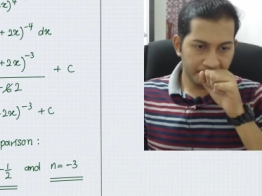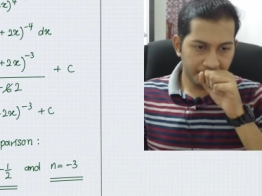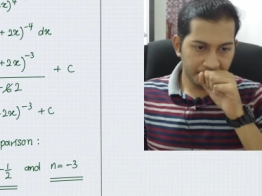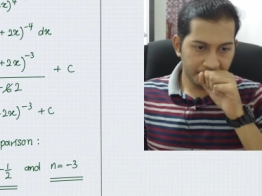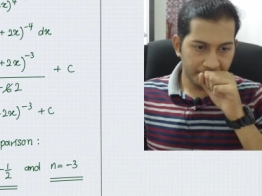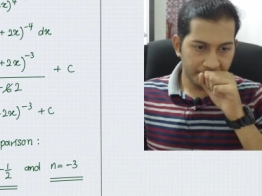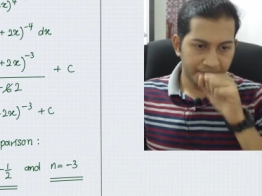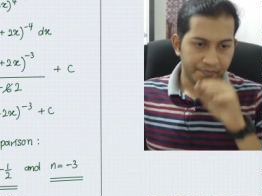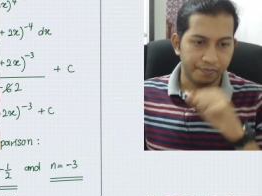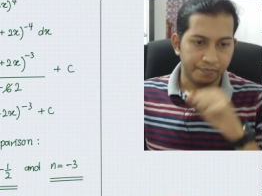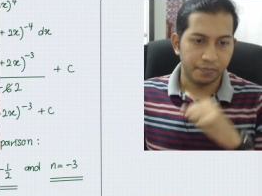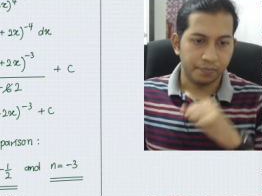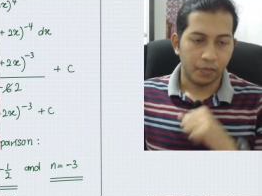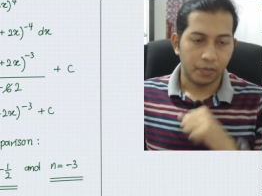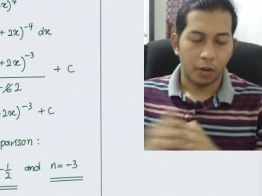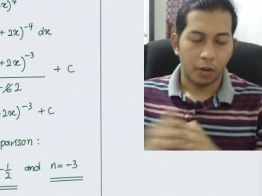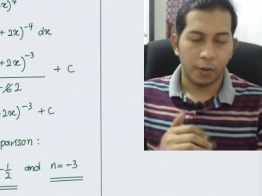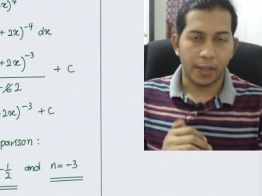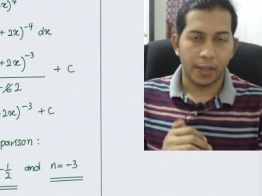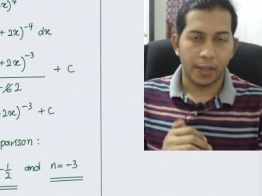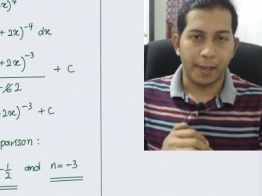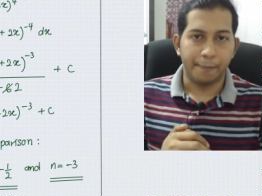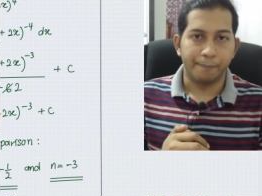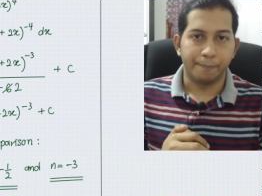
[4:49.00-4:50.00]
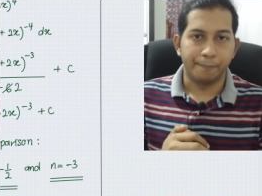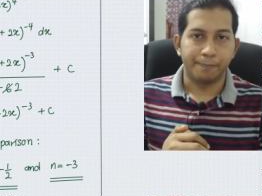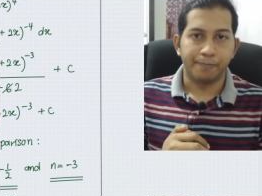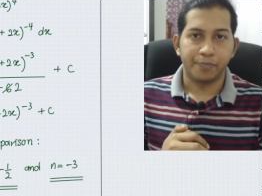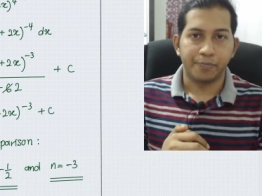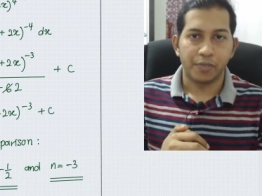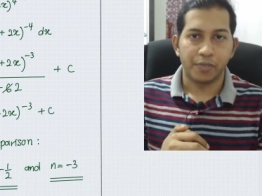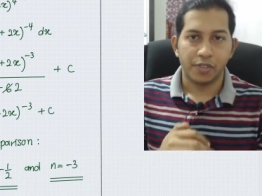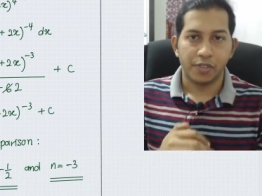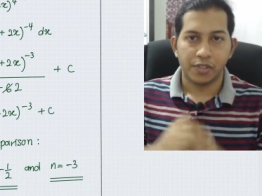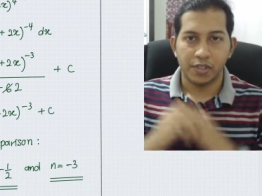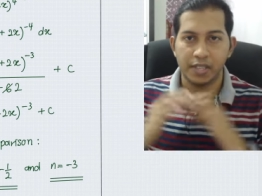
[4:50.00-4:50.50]
Hmm, okay,
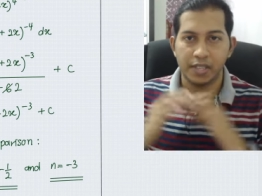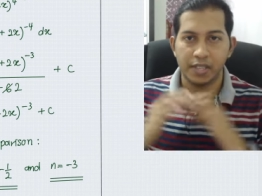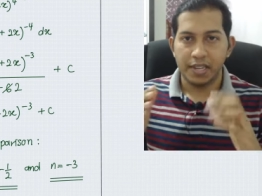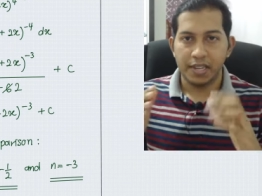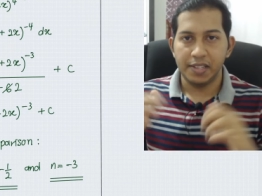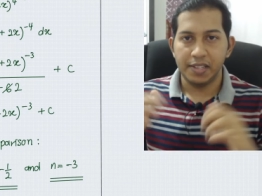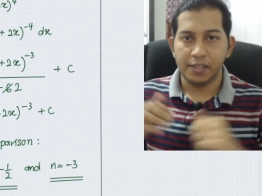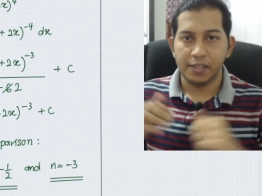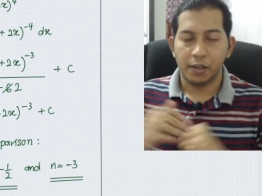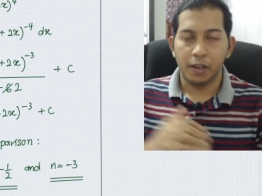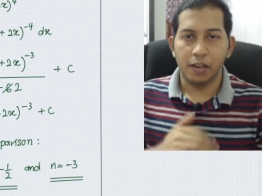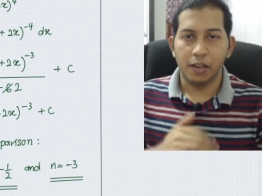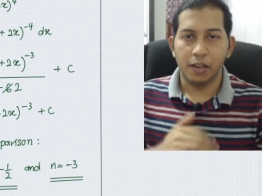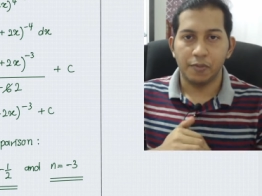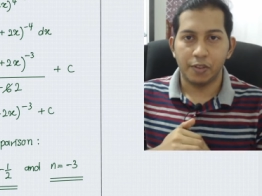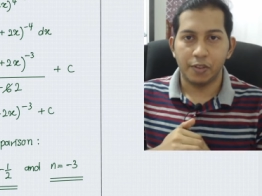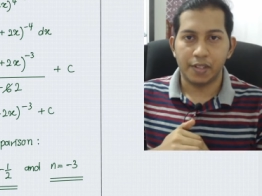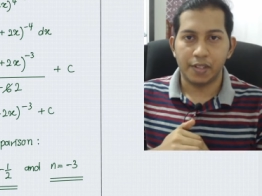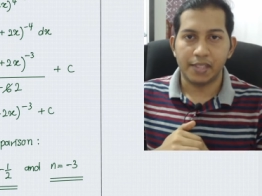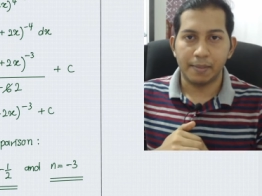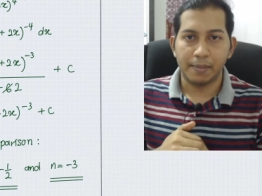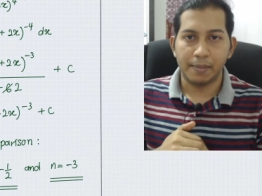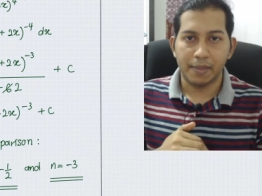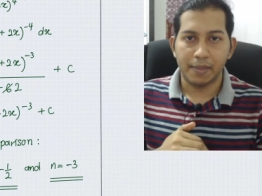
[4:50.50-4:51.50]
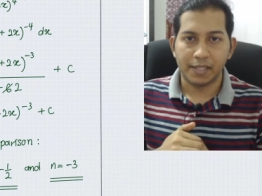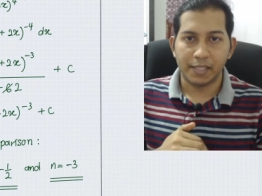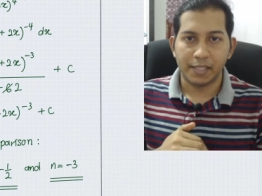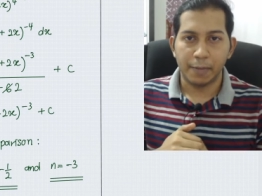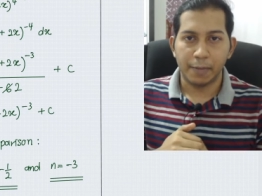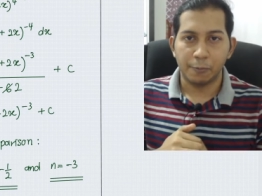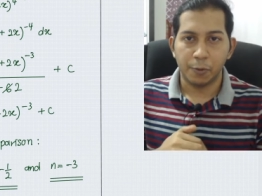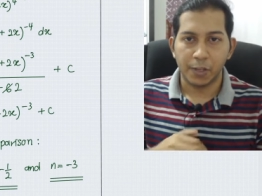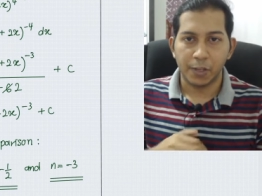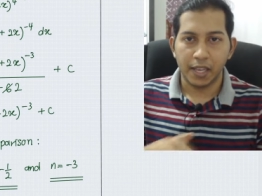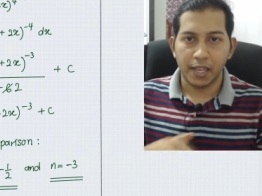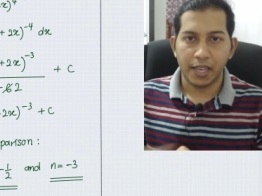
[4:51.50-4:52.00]
so that is all for the
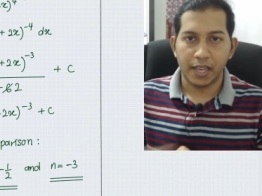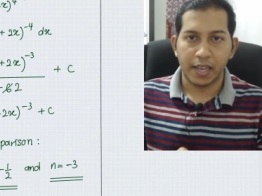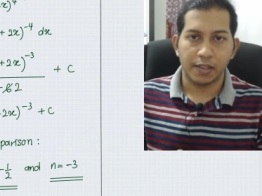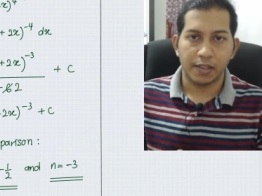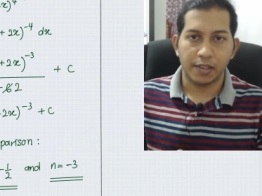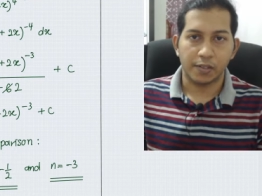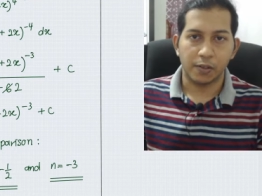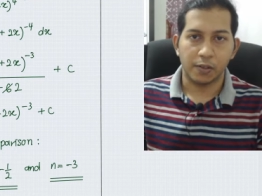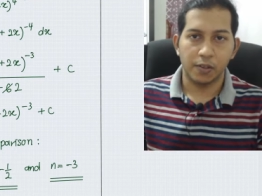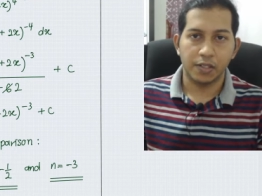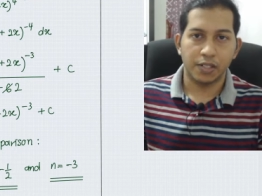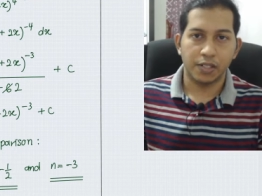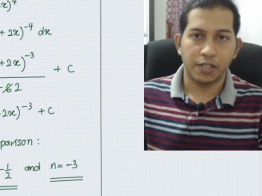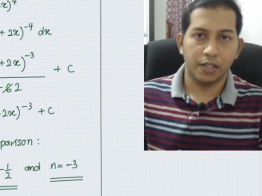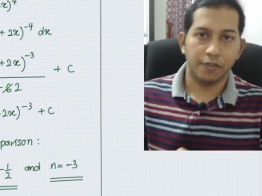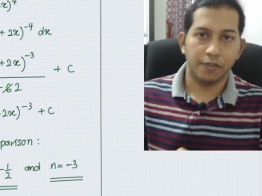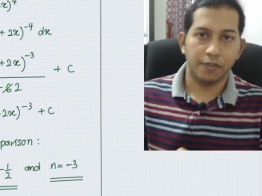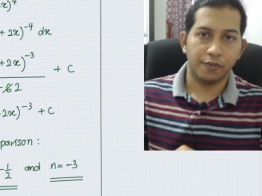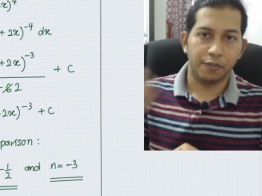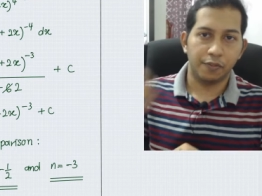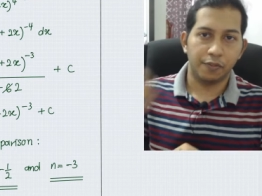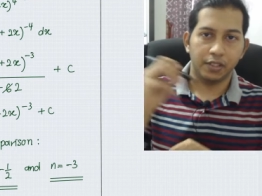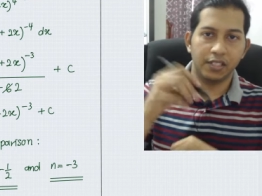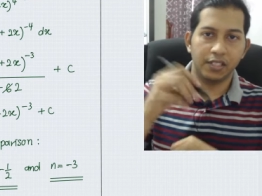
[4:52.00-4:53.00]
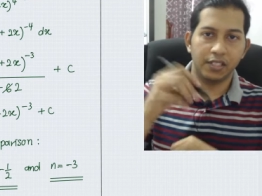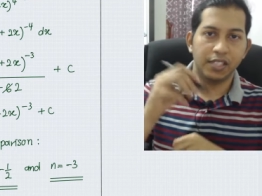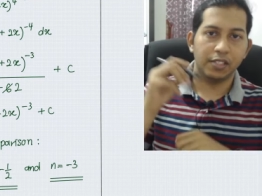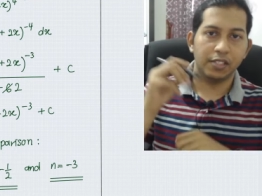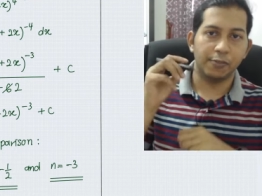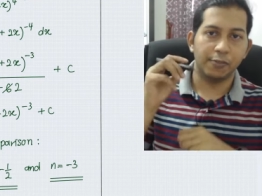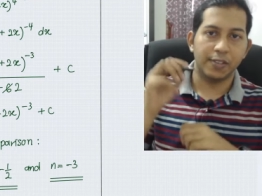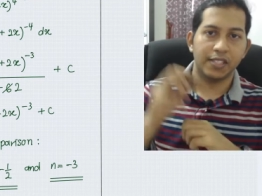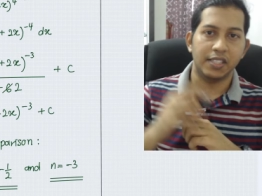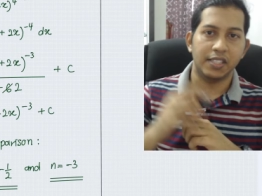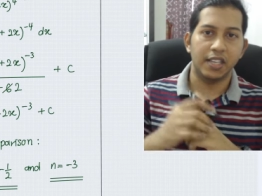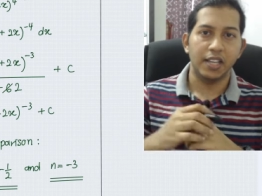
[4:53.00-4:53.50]
step-by-step -step working and solution for this
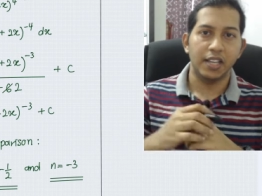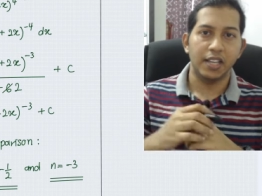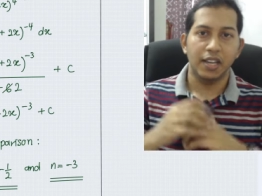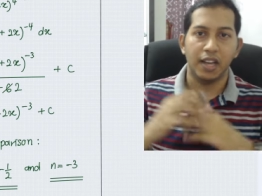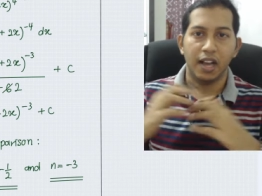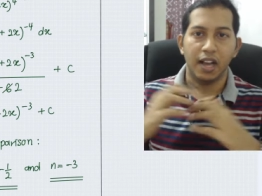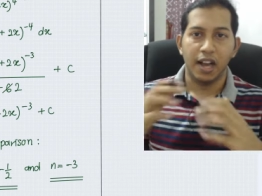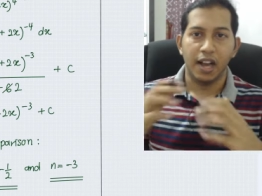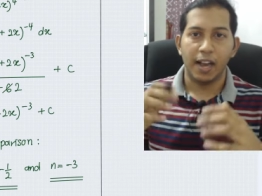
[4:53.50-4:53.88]
question.